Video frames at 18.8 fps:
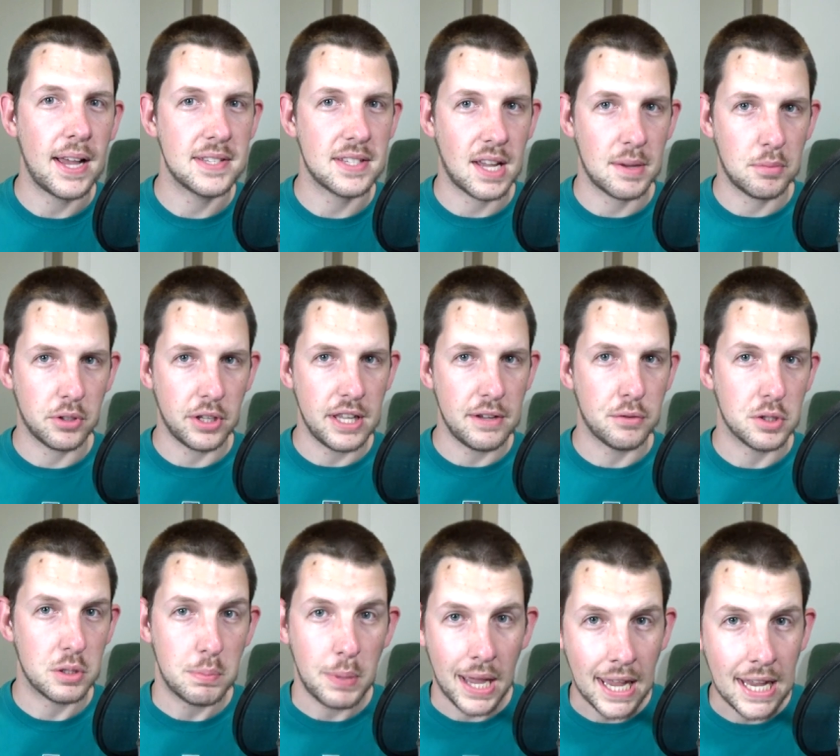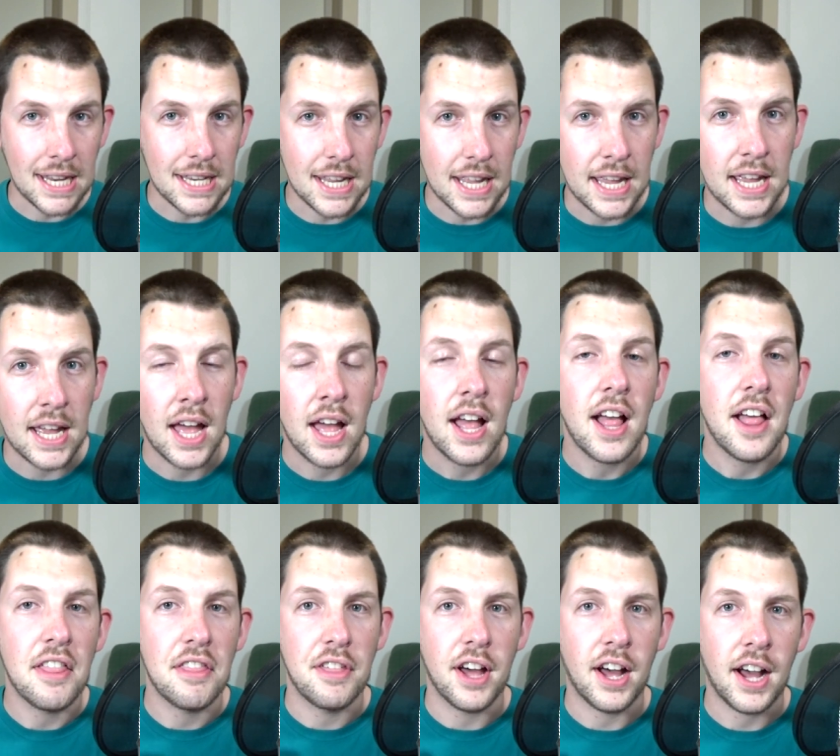I believe, was Payday
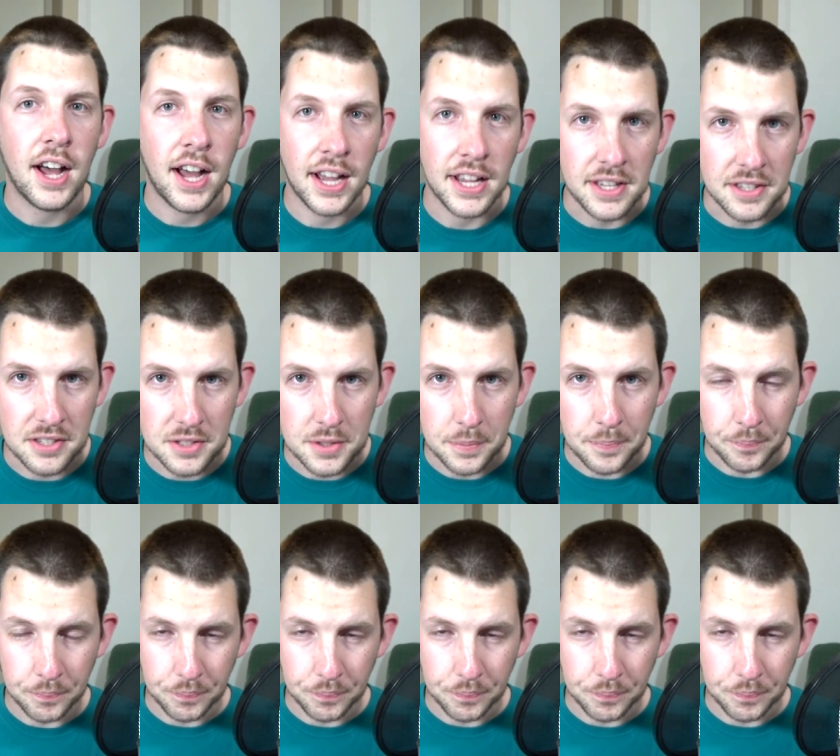the Heist.